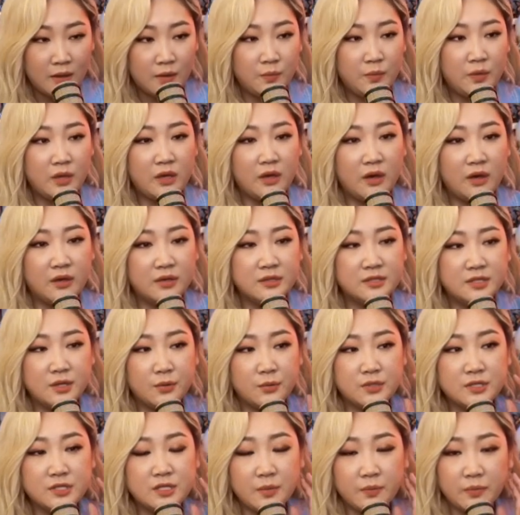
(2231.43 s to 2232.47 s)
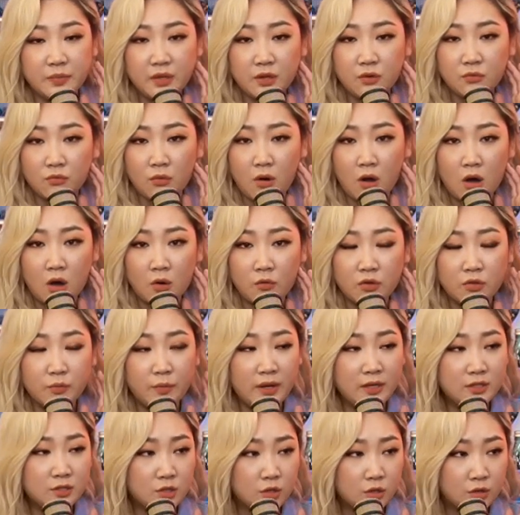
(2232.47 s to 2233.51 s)
because there was something wrong with
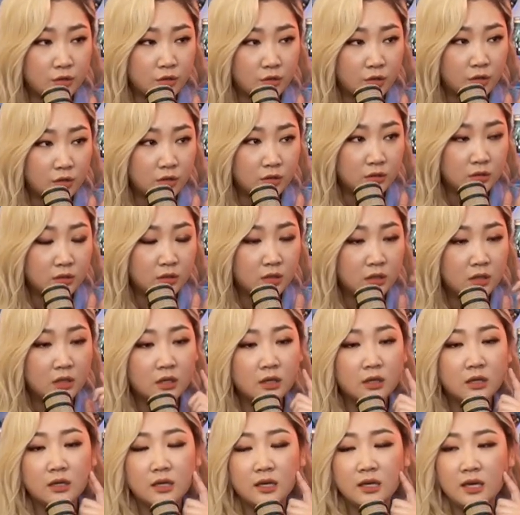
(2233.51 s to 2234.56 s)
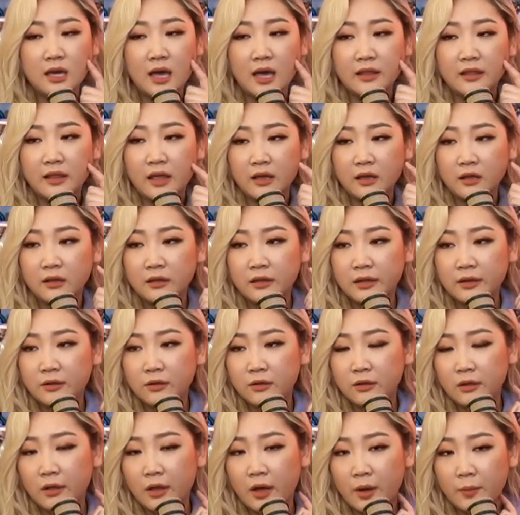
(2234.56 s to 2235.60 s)
my turtle. He had like a
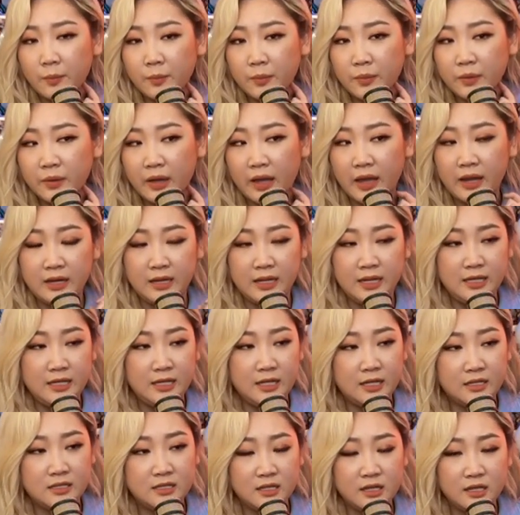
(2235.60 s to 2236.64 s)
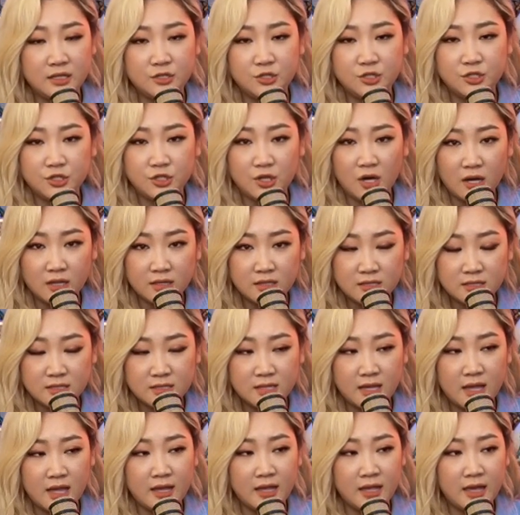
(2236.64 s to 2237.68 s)
little lump and he needed to get shots
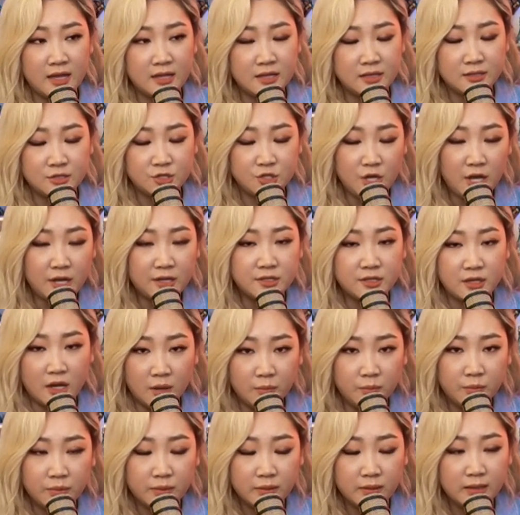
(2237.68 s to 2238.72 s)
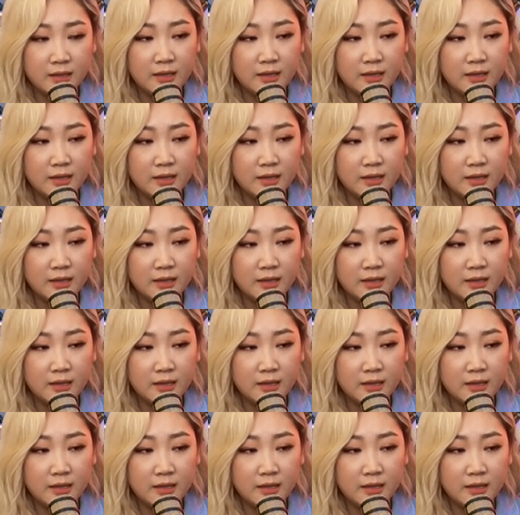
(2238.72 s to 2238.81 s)
and get checked up.